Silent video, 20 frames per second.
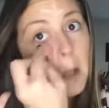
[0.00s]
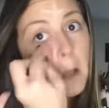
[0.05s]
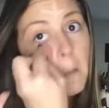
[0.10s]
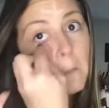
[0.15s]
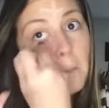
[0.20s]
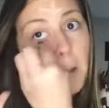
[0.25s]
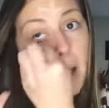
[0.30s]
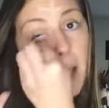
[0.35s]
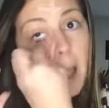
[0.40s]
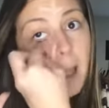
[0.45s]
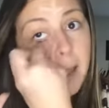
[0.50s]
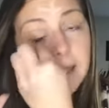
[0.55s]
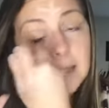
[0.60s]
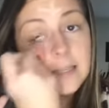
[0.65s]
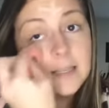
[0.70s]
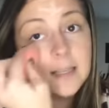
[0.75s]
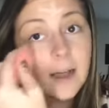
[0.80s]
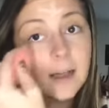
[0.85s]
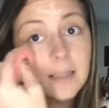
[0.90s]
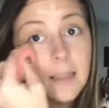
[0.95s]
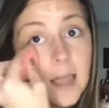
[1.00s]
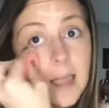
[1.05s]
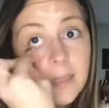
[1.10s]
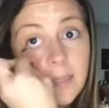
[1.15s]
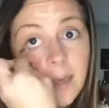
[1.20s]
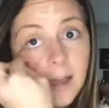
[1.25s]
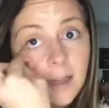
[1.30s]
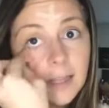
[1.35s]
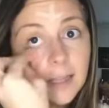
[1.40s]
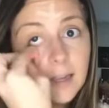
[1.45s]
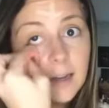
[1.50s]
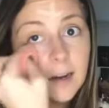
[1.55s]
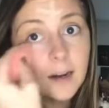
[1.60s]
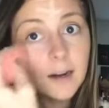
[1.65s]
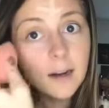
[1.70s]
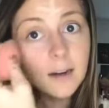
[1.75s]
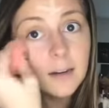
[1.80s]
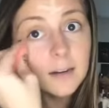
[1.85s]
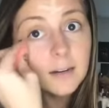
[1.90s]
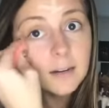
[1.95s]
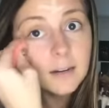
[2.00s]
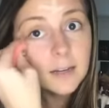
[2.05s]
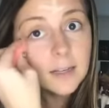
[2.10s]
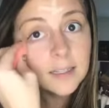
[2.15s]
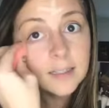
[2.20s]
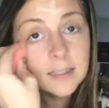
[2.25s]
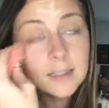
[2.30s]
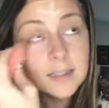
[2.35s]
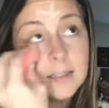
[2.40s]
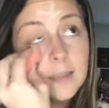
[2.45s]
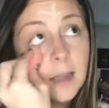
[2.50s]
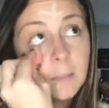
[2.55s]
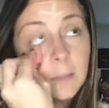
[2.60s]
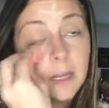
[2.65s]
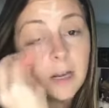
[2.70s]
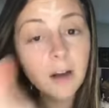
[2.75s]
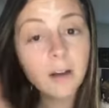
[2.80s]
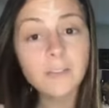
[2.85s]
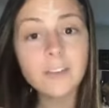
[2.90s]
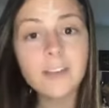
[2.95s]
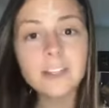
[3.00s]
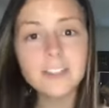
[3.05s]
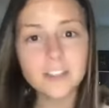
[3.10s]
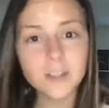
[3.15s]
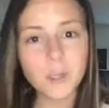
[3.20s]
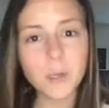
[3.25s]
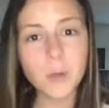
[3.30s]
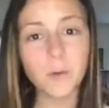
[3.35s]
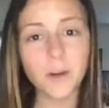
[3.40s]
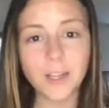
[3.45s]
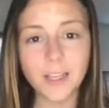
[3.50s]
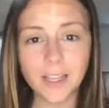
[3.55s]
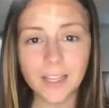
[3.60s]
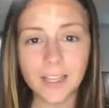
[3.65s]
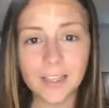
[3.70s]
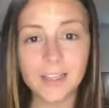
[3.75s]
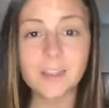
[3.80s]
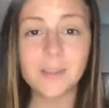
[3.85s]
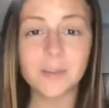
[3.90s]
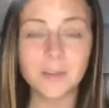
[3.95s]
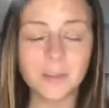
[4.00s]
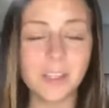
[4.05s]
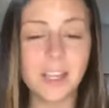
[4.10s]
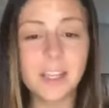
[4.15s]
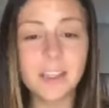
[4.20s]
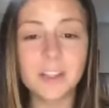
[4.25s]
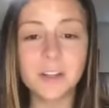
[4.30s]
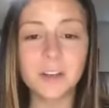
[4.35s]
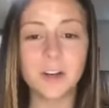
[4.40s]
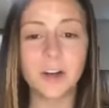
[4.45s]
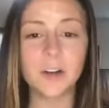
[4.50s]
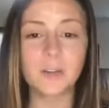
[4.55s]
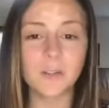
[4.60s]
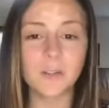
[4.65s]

But it's not like that here. It's I mean, obviously you want to get the hit the ground